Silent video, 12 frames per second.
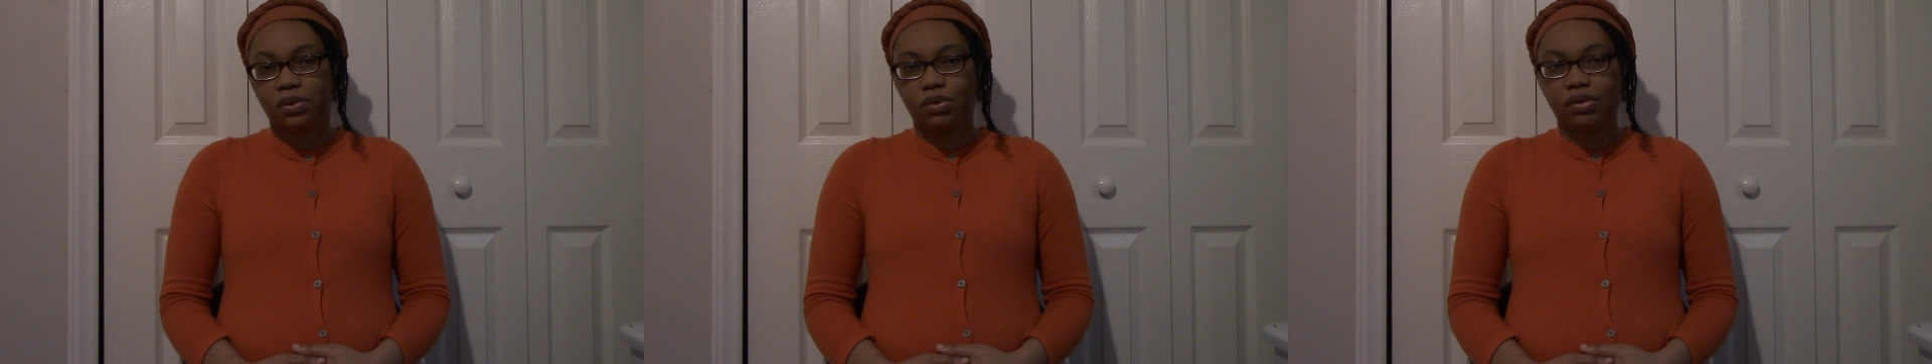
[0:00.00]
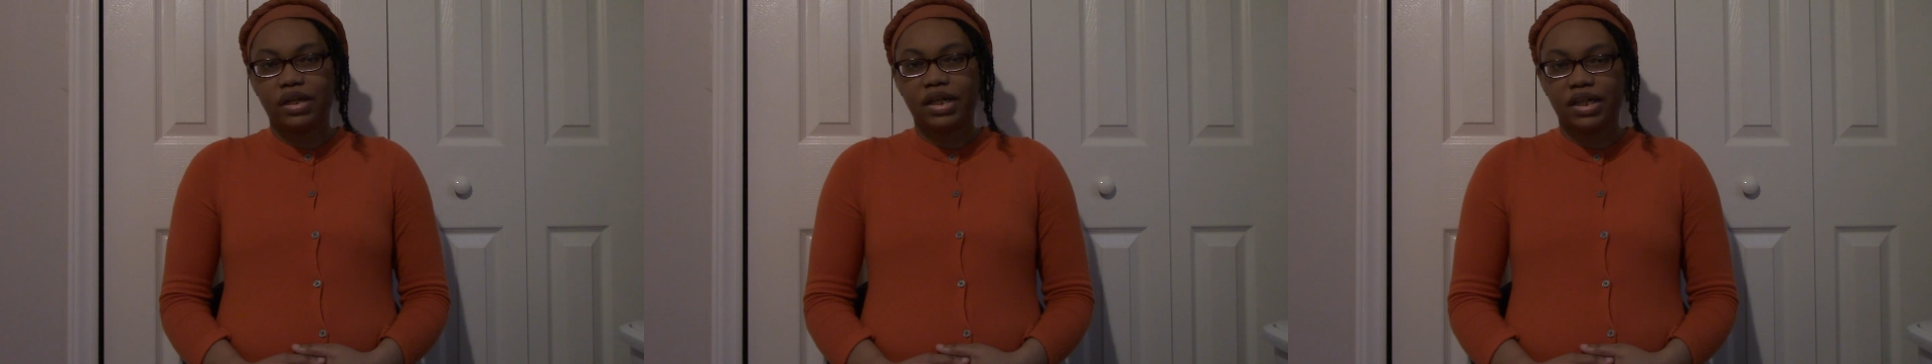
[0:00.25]

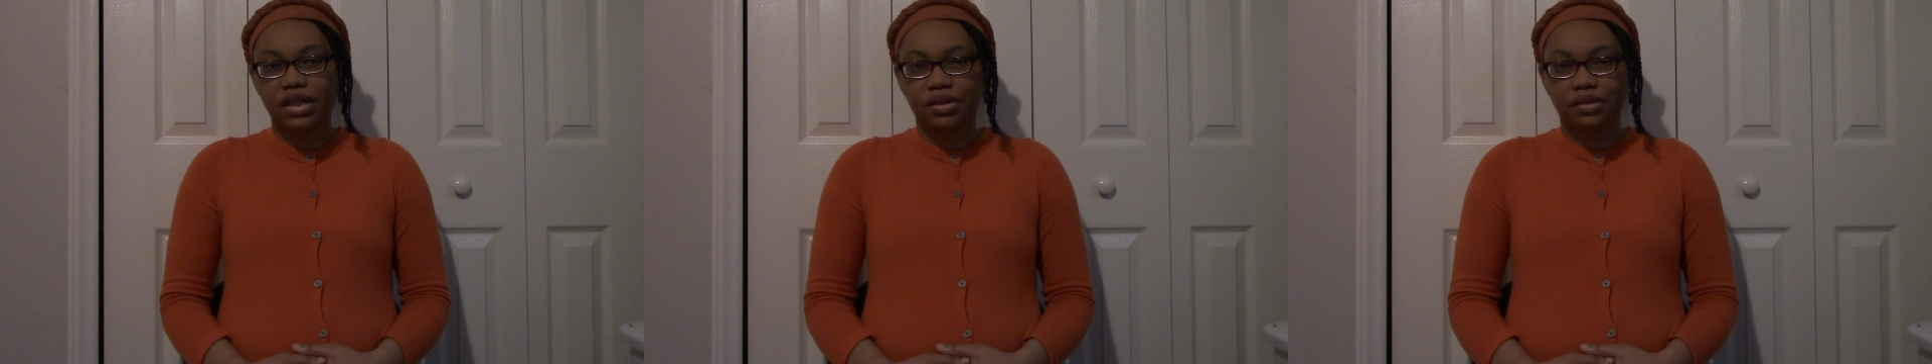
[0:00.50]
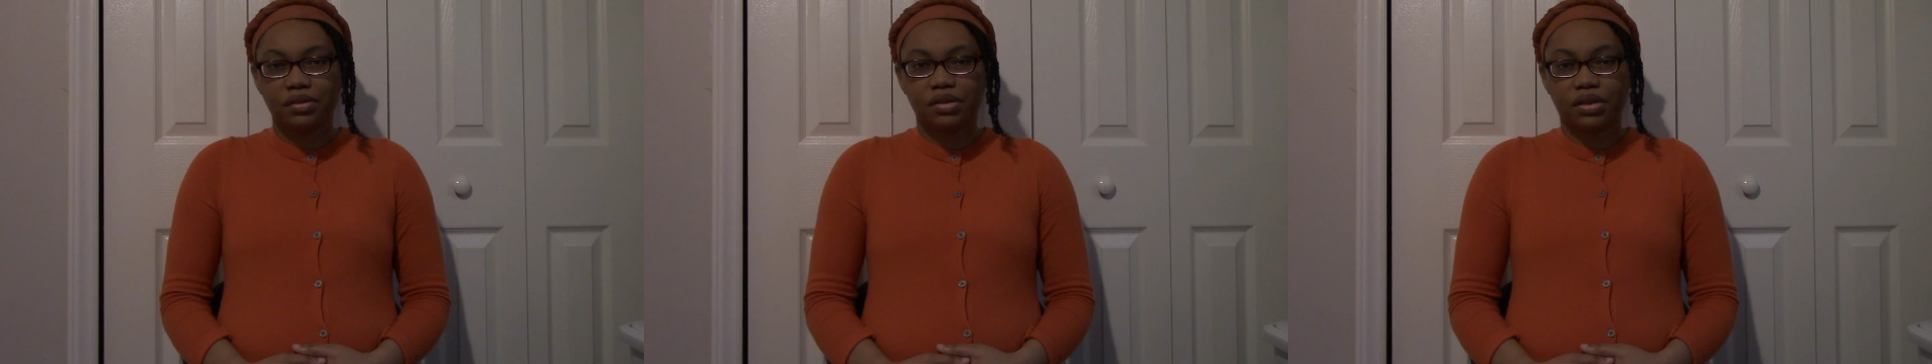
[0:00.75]
or
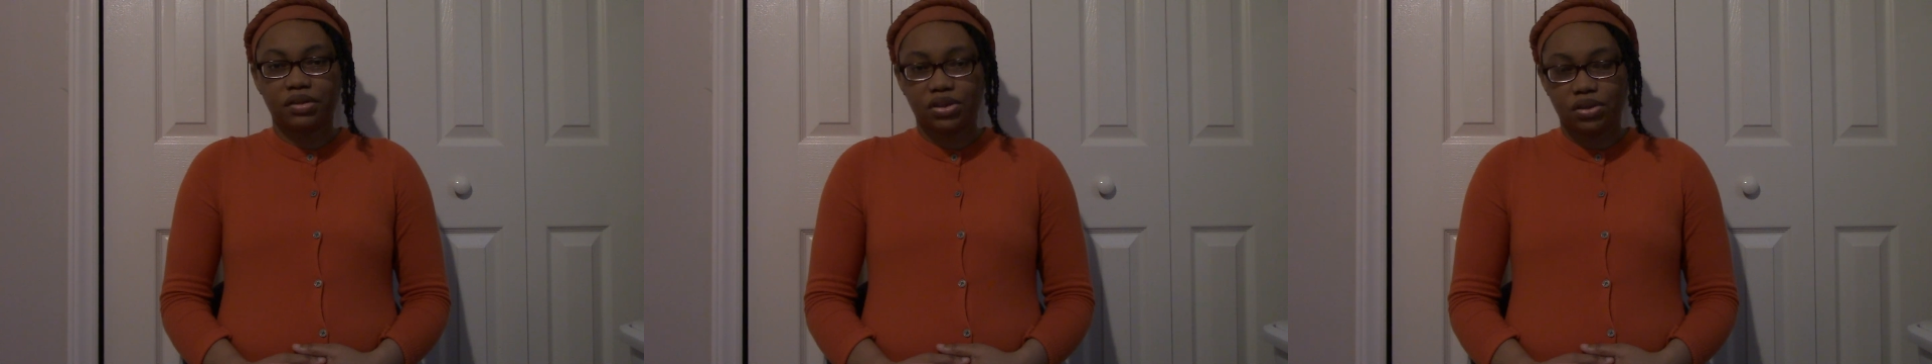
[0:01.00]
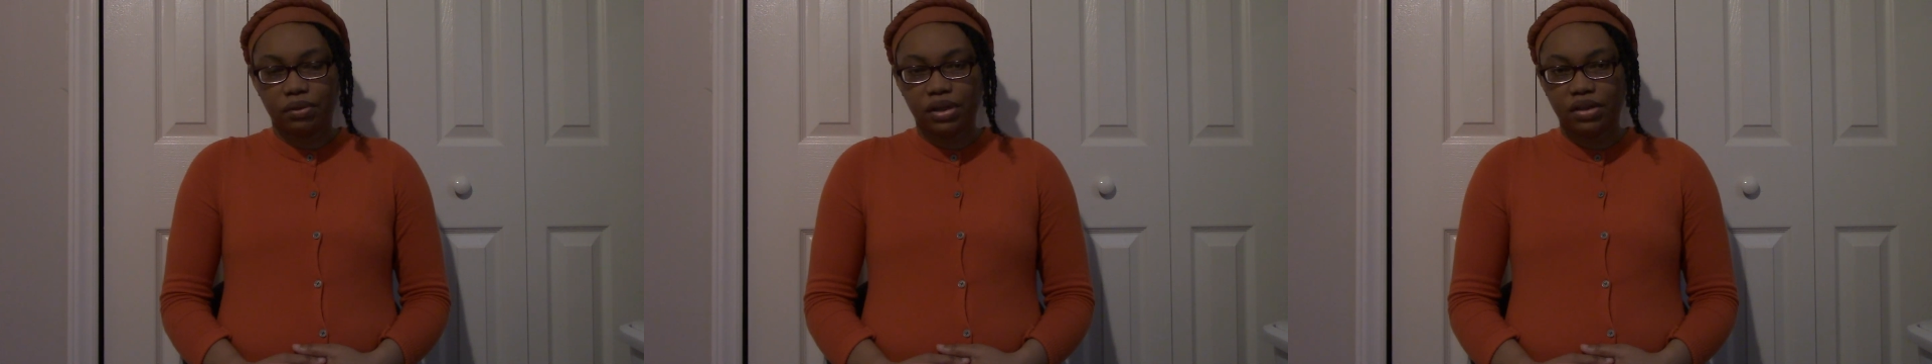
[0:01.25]
hinder their
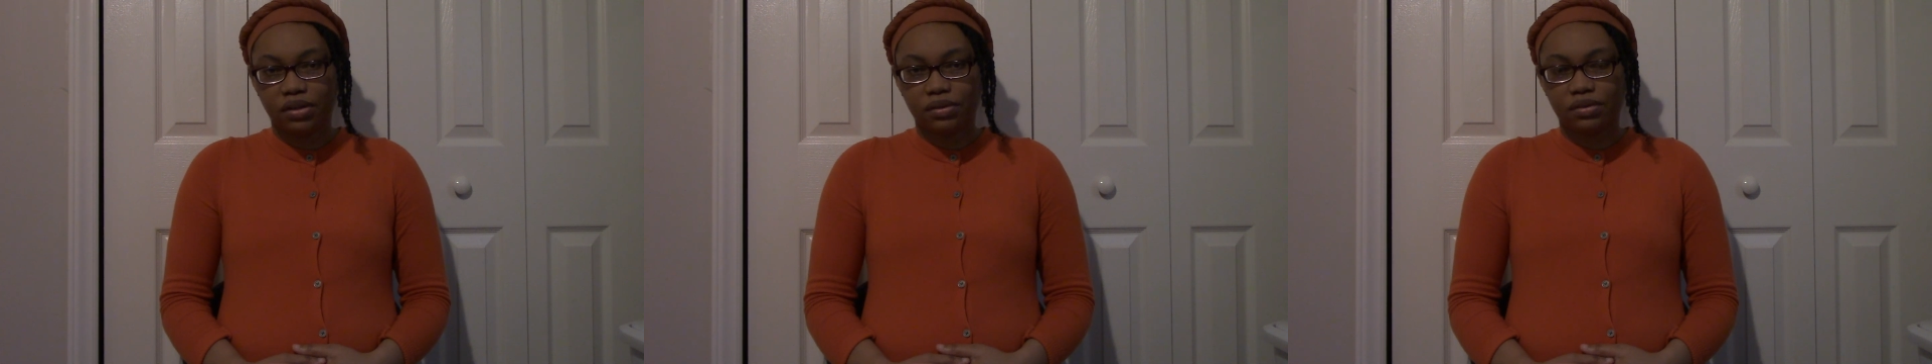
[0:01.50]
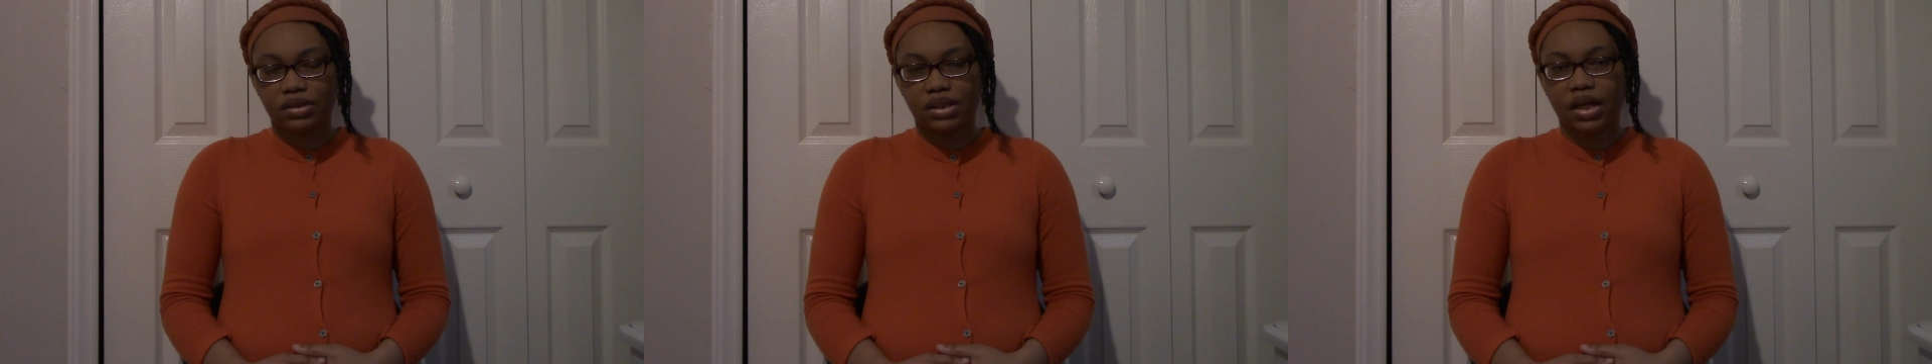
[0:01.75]
story
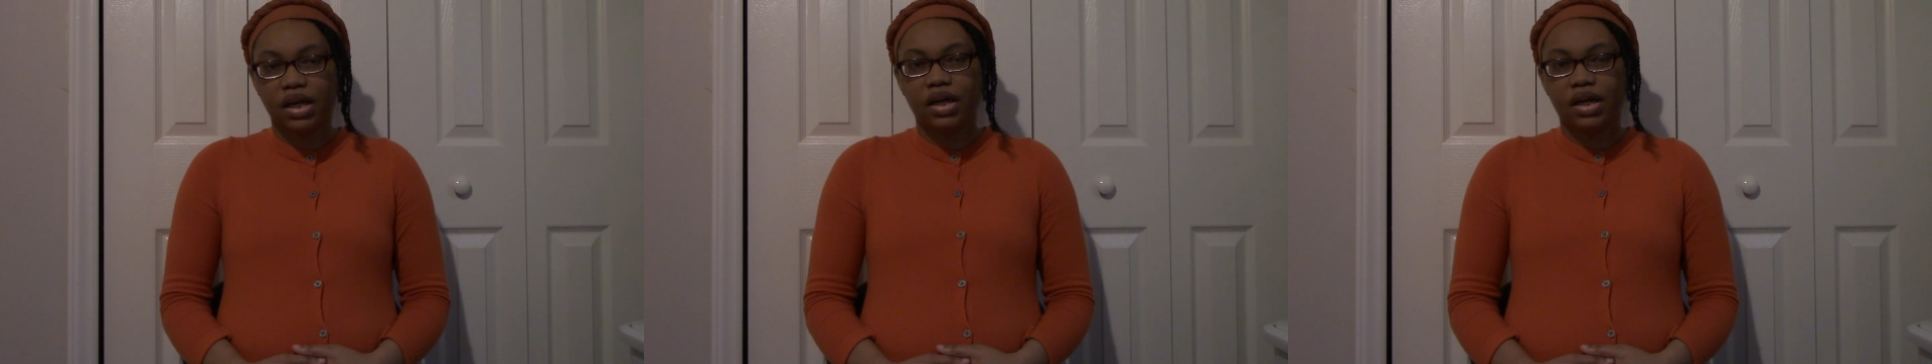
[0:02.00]
goals